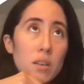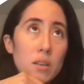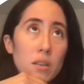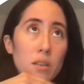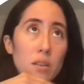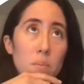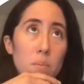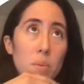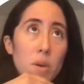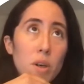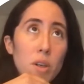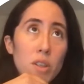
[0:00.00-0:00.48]

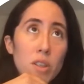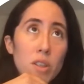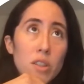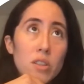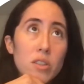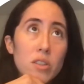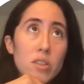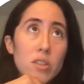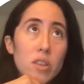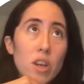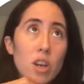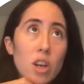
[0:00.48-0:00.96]
the
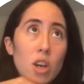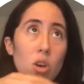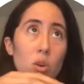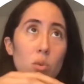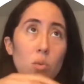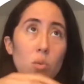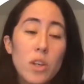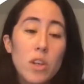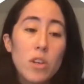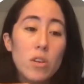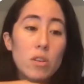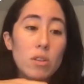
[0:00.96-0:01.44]
partners,
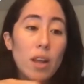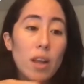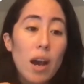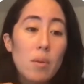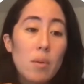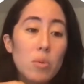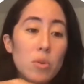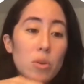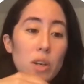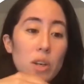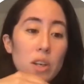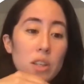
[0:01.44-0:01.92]
we
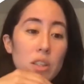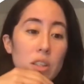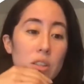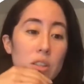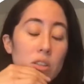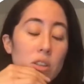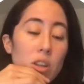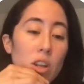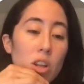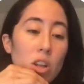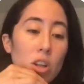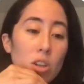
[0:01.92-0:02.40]
collaborated
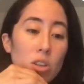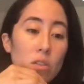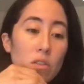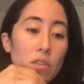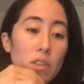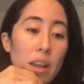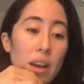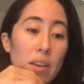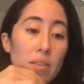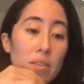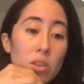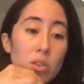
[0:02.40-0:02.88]
on a lot
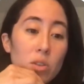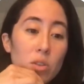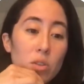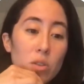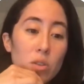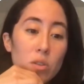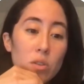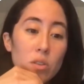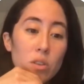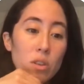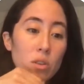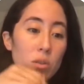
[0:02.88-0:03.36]
of
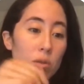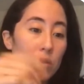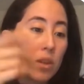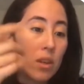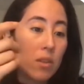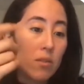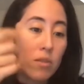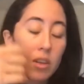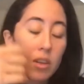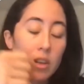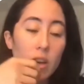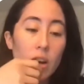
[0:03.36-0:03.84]
levels,
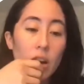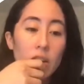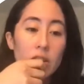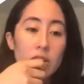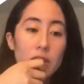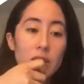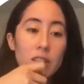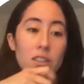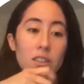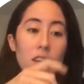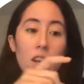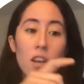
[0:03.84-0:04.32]
even
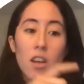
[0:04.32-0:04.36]
us.